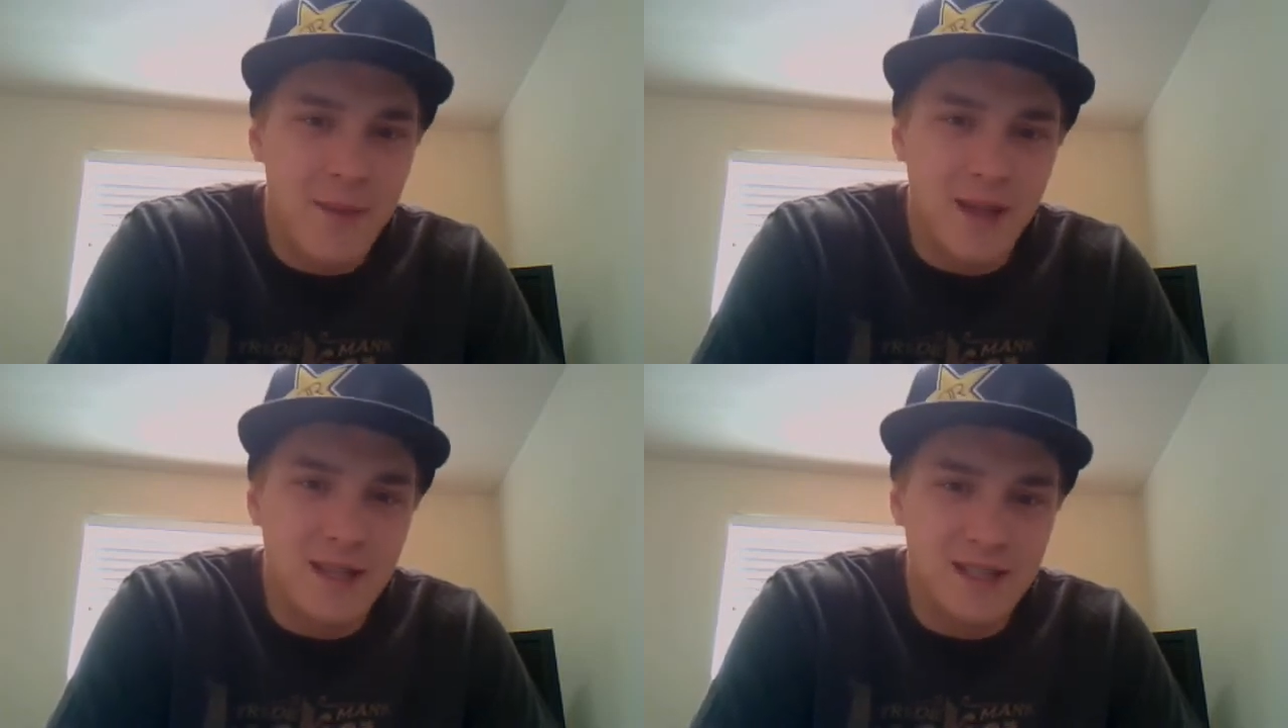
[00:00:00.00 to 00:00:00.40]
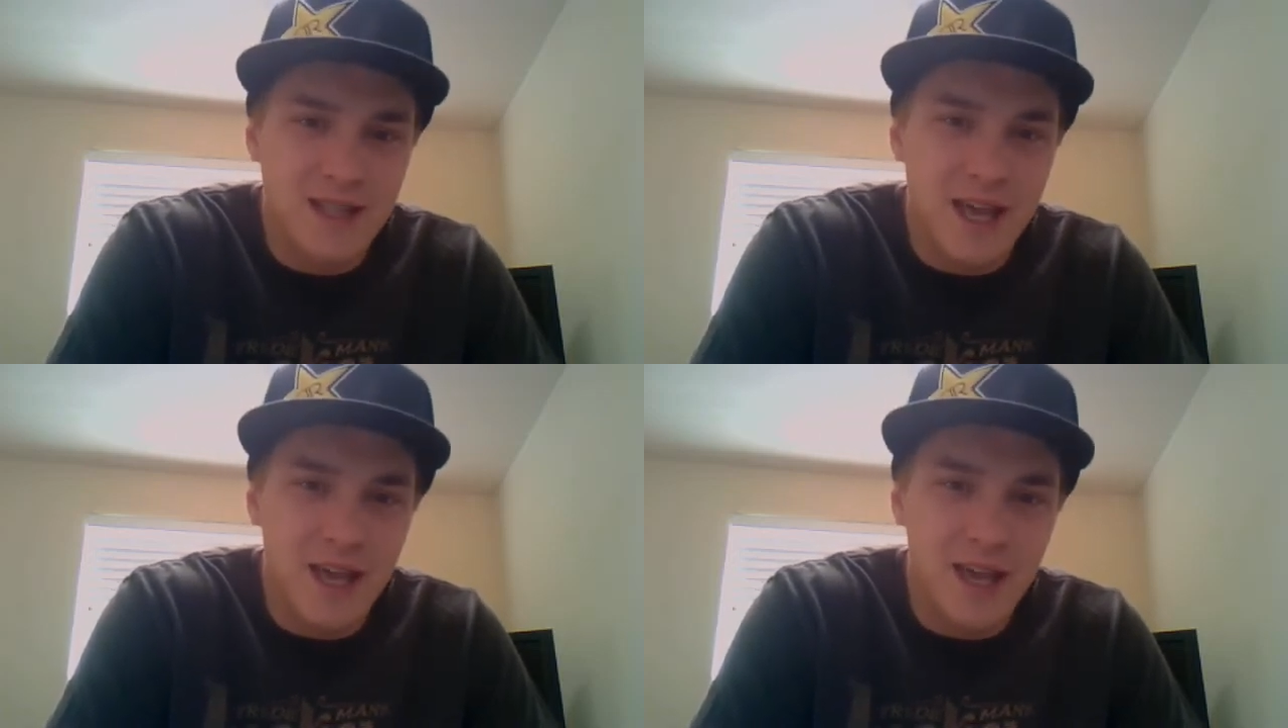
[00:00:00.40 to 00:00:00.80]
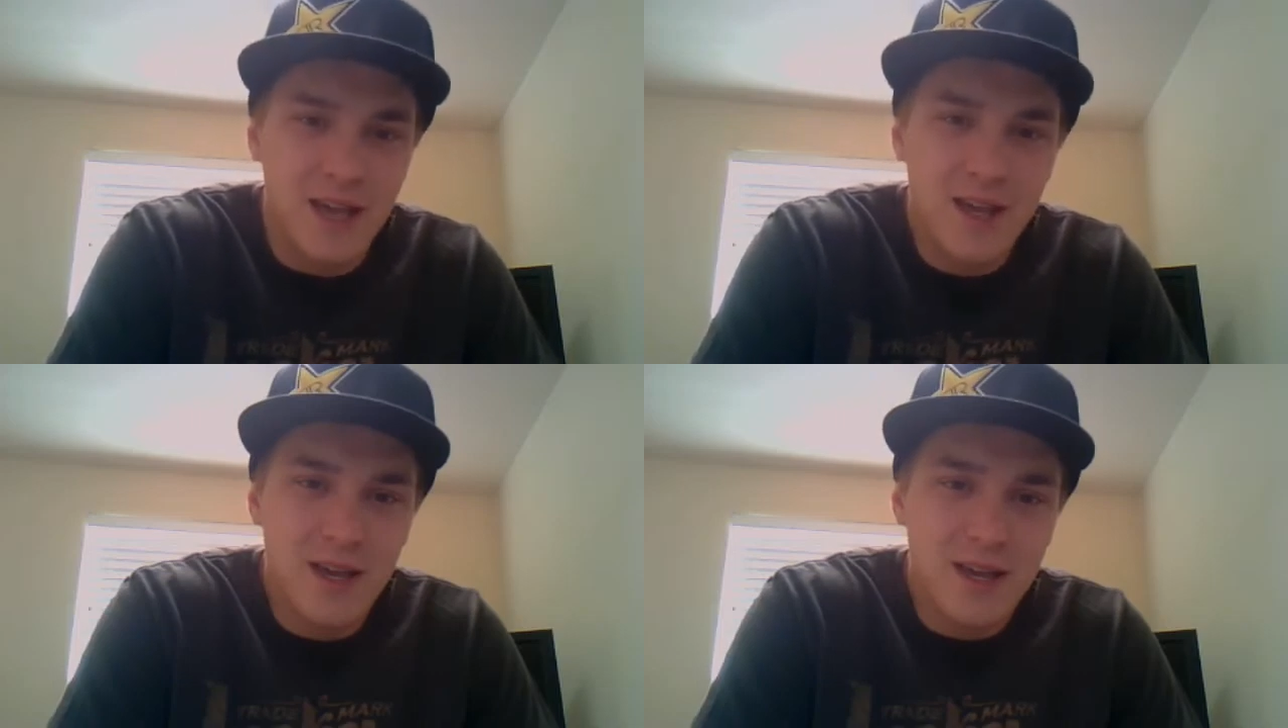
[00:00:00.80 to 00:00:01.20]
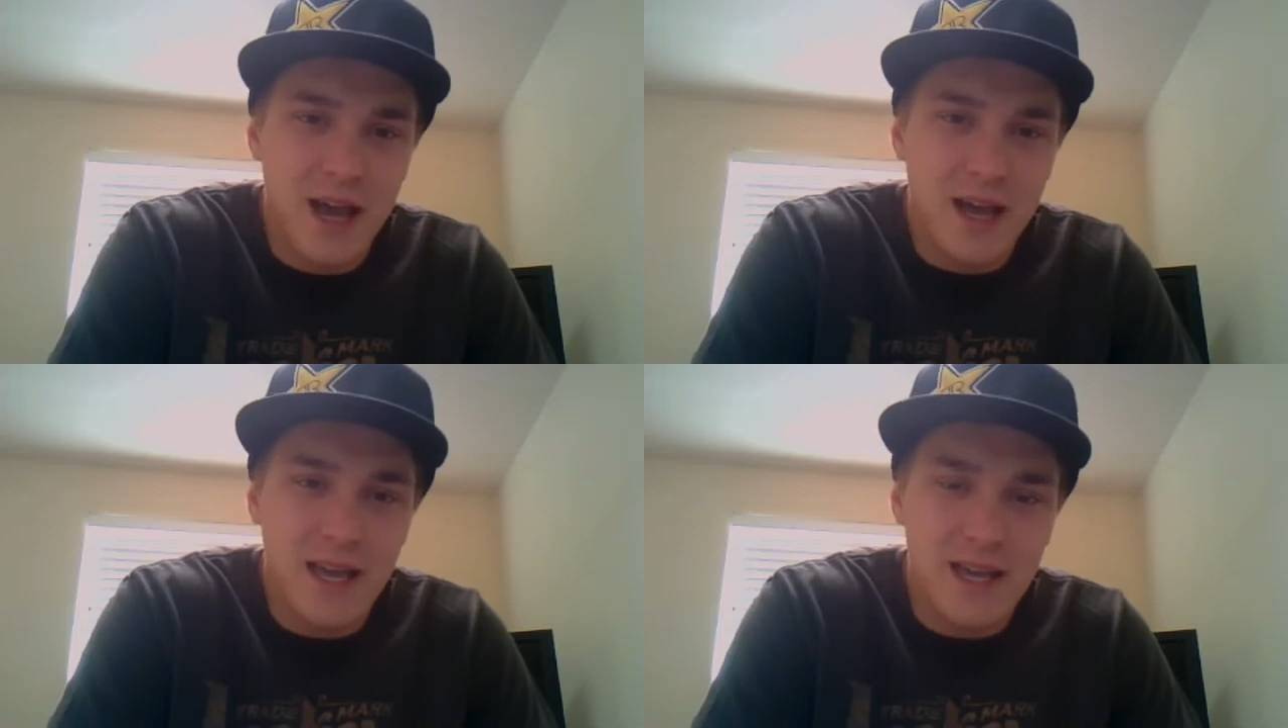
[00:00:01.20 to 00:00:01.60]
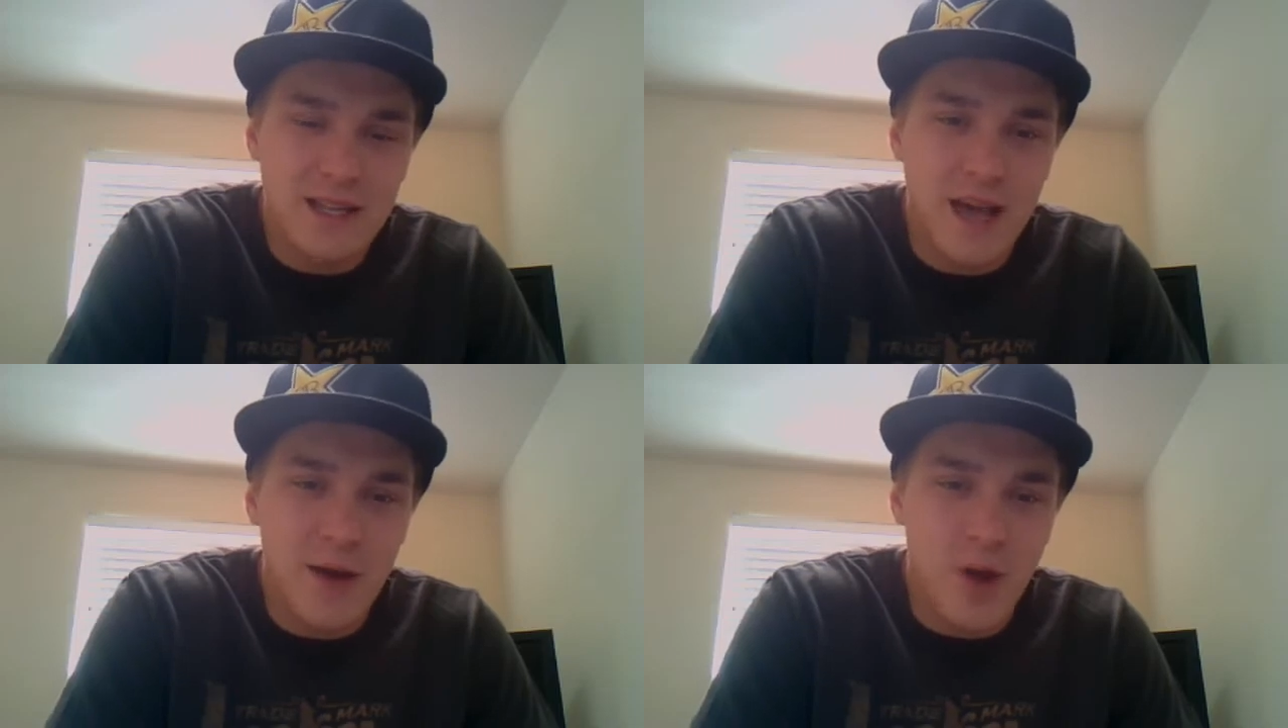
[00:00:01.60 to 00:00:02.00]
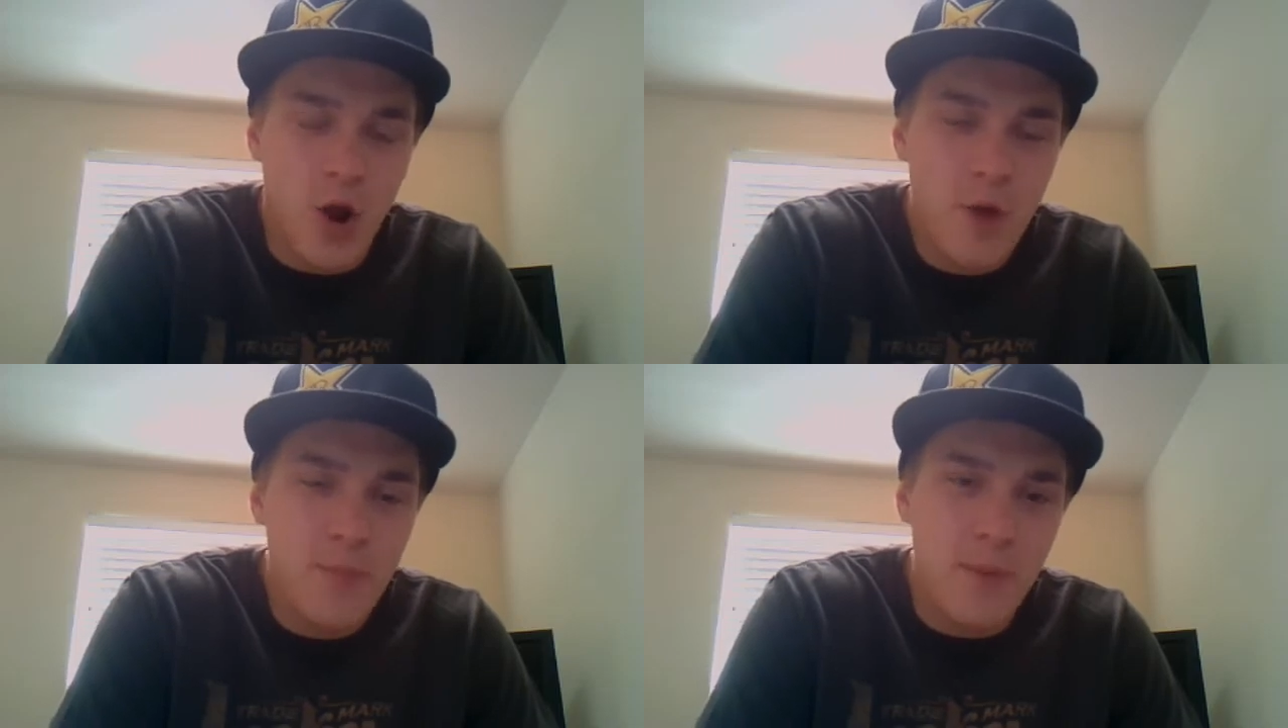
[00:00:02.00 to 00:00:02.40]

and they got kicked out in a heartbeat.